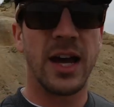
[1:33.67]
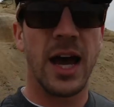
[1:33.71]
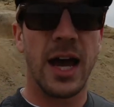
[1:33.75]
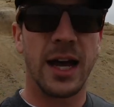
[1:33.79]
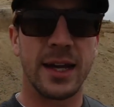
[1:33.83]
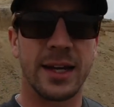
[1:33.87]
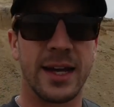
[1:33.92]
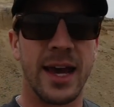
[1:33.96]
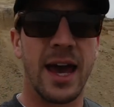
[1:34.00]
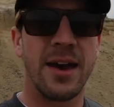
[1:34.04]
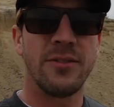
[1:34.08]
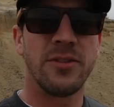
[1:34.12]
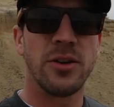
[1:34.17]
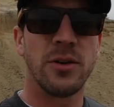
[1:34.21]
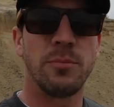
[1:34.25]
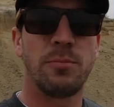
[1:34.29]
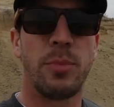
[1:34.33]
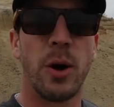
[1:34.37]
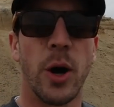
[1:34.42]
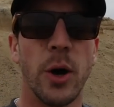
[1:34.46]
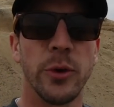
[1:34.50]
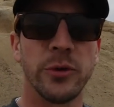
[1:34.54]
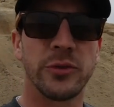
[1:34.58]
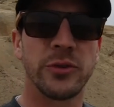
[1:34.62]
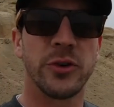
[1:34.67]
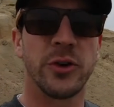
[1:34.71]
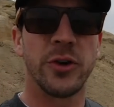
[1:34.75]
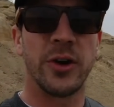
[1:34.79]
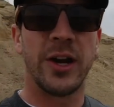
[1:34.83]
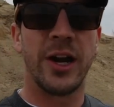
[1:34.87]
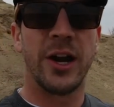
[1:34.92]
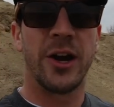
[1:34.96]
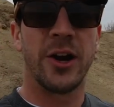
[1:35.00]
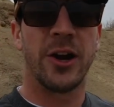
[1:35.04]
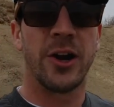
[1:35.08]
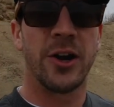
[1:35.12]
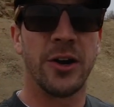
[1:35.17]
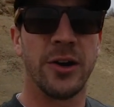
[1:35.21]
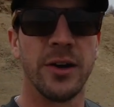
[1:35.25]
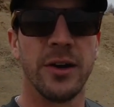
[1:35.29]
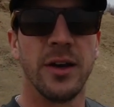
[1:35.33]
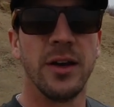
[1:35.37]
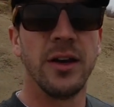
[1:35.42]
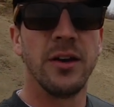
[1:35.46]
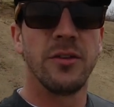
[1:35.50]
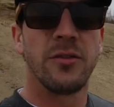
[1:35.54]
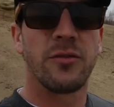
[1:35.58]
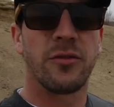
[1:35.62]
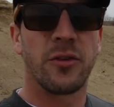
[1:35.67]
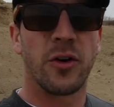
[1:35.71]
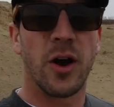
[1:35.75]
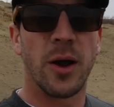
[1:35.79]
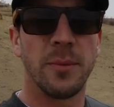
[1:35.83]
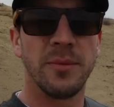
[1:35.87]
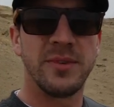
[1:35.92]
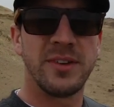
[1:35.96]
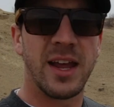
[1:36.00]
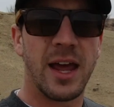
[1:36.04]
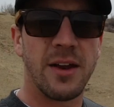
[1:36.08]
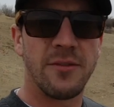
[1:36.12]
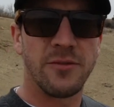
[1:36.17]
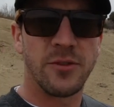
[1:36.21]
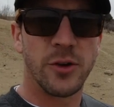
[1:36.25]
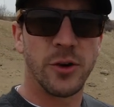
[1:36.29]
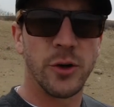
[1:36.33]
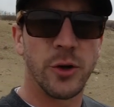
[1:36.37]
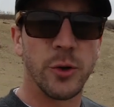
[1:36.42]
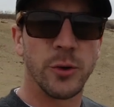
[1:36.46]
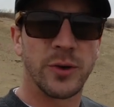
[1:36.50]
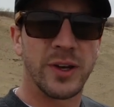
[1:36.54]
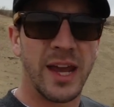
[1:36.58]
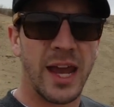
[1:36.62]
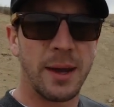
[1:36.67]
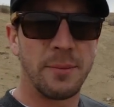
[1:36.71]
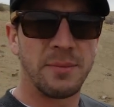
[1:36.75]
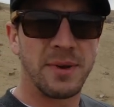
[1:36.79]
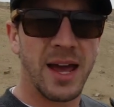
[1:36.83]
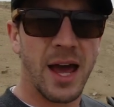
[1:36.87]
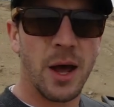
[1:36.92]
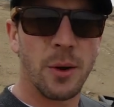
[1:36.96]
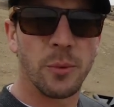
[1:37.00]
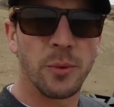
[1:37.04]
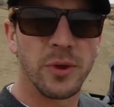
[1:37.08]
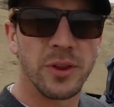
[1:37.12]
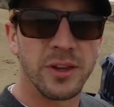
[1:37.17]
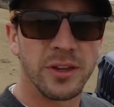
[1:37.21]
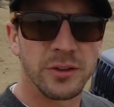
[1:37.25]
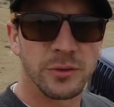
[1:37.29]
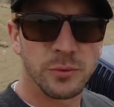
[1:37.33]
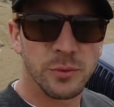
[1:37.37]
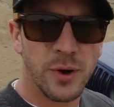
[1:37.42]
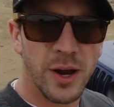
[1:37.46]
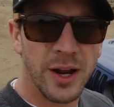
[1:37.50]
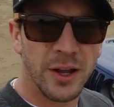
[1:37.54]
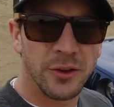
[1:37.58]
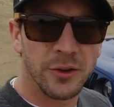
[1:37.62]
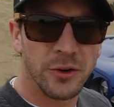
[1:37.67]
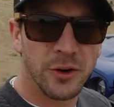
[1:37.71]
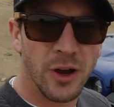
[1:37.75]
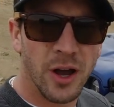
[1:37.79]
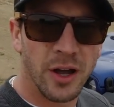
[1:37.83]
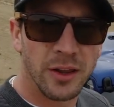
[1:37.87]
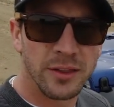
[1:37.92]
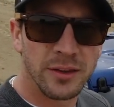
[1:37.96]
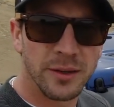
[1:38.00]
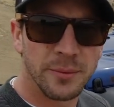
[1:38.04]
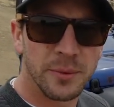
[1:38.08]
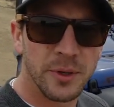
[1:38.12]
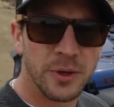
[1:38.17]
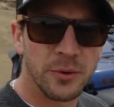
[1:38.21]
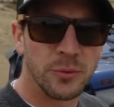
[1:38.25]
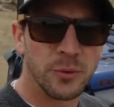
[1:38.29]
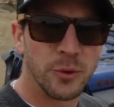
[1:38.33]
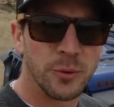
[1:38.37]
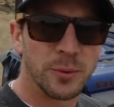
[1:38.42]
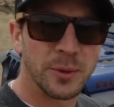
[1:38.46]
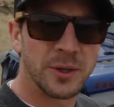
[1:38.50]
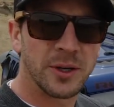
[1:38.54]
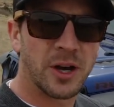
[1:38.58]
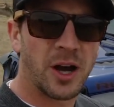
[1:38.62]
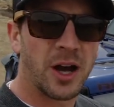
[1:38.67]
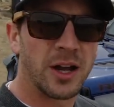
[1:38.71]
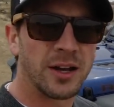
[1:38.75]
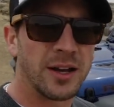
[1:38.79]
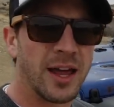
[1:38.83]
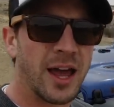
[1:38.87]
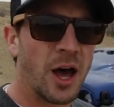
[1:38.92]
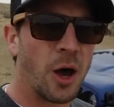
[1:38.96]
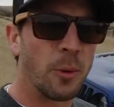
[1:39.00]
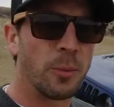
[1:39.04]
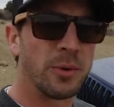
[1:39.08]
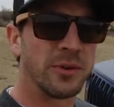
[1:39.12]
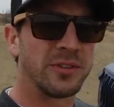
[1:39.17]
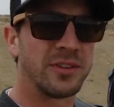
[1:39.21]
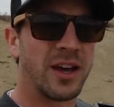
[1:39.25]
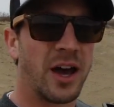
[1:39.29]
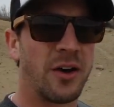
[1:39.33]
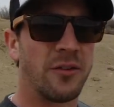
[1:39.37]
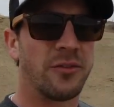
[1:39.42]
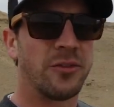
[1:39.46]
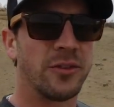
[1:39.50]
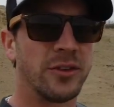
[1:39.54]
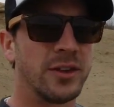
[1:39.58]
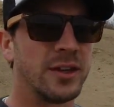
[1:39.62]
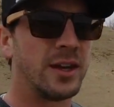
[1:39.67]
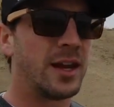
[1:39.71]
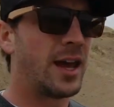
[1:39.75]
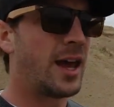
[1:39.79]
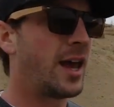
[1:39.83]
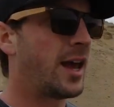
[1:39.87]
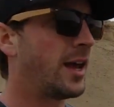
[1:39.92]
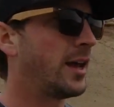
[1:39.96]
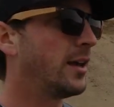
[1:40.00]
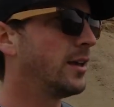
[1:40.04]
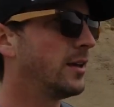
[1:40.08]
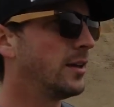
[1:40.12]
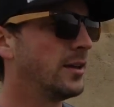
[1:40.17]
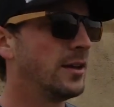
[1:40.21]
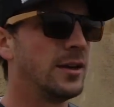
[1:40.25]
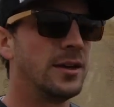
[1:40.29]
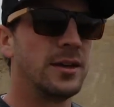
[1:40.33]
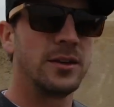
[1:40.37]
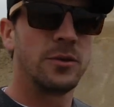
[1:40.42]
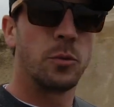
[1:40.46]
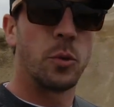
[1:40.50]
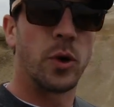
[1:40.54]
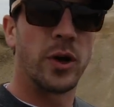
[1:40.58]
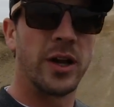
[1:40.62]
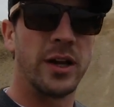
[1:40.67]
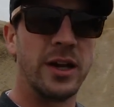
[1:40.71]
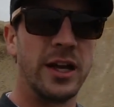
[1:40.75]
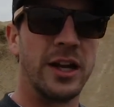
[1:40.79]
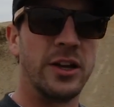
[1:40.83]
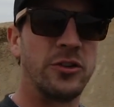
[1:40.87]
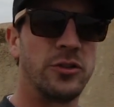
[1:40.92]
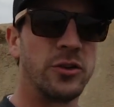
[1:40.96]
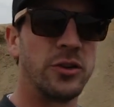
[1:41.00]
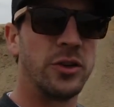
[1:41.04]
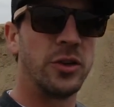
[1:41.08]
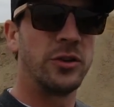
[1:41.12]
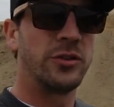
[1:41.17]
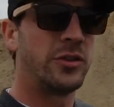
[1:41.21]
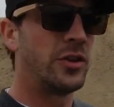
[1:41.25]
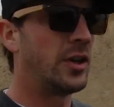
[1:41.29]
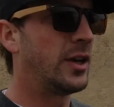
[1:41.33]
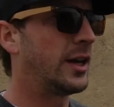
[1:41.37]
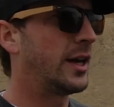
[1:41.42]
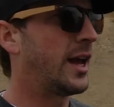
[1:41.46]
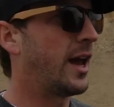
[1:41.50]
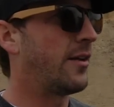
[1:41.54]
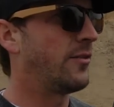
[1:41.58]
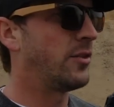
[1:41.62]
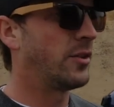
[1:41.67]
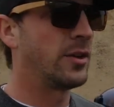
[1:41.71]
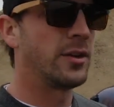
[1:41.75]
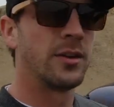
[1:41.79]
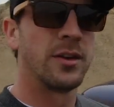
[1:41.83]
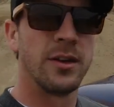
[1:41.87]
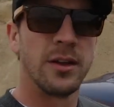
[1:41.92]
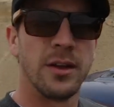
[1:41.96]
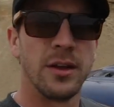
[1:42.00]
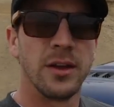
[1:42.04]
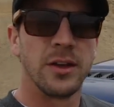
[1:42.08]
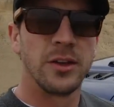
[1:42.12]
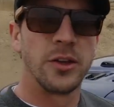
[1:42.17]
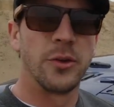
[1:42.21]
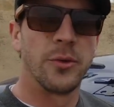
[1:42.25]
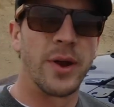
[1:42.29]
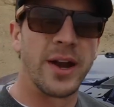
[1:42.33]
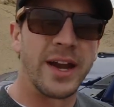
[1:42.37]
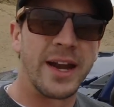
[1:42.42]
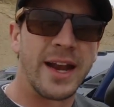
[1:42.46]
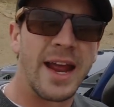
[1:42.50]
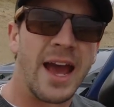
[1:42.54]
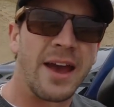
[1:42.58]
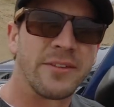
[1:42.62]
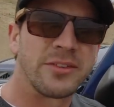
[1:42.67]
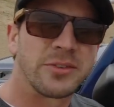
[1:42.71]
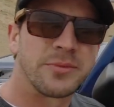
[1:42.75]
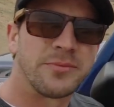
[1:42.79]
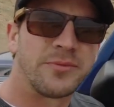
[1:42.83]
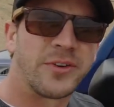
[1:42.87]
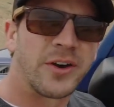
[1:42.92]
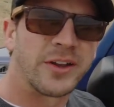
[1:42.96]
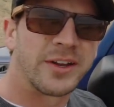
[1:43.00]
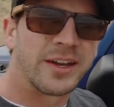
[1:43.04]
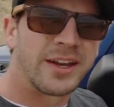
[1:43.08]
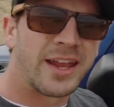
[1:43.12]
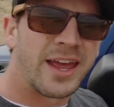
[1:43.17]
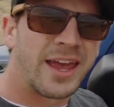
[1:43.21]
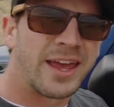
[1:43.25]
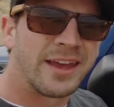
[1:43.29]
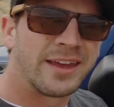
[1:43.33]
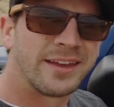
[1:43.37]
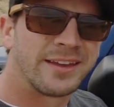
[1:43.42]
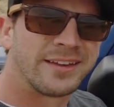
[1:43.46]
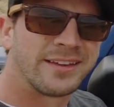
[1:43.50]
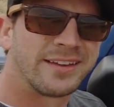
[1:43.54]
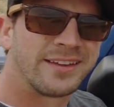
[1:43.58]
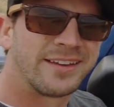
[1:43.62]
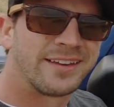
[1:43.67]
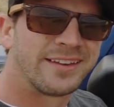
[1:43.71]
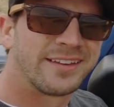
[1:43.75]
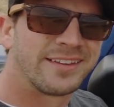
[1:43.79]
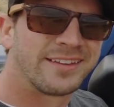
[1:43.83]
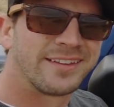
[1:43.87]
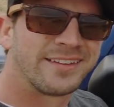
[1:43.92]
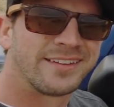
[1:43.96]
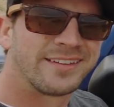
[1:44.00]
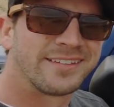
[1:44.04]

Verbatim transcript: got Kevin Posner here from Denver who came down with his Wrangler Unlimited Rubicon to help us out for the day. Wanted to introduce you to Kevin. You ready to have some fun today? Yeah, let's do